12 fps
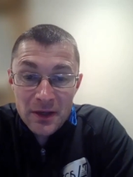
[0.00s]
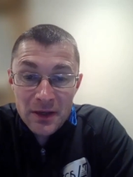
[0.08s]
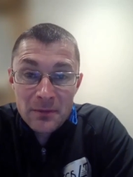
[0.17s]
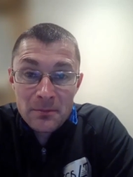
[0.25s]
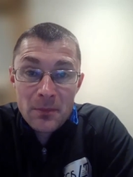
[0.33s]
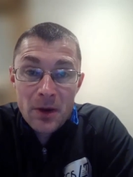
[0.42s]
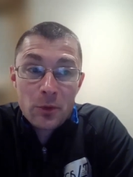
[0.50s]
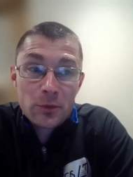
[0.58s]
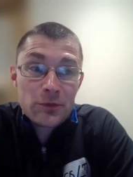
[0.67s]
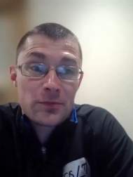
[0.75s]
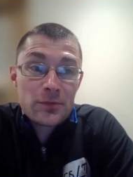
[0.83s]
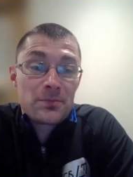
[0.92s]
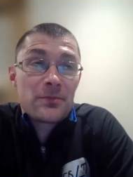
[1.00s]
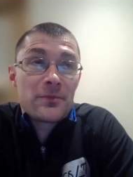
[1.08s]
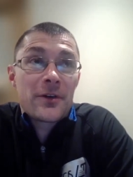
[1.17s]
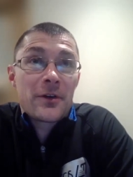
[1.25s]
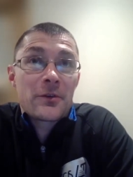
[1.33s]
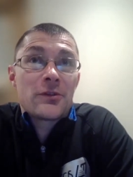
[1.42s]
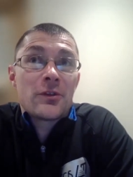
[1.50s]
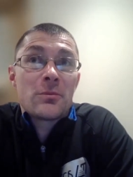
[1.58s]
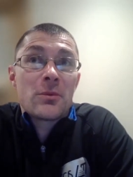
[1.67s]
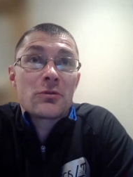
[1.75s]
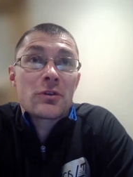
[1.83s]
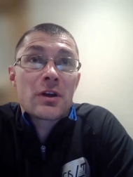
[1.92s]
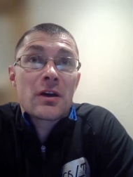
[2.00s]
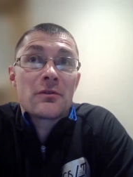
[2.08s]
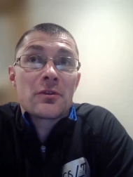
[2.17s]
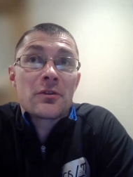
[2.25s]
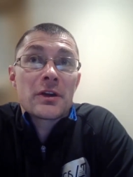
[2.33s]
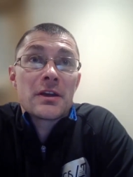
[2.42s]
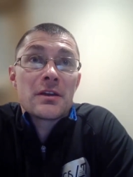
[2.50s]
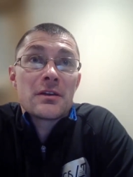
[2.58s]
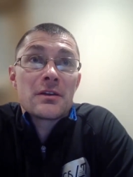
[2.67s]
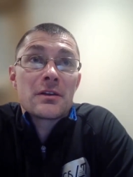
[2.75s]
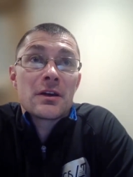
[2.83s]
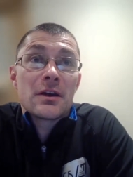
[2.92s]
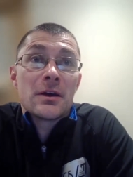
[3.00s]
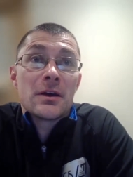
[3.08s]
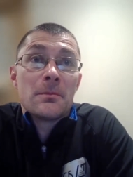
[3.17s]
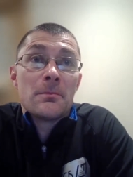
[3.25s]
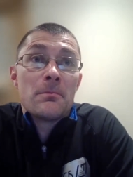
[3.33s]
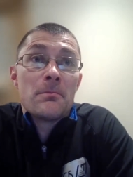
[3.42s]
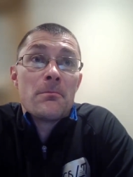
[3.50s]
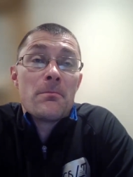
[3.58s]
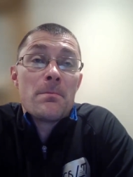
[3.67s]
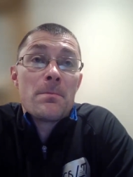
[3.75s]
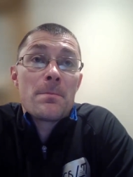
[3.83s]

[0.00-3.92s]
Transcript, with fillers: Um, I was focusing on my recovery. Um,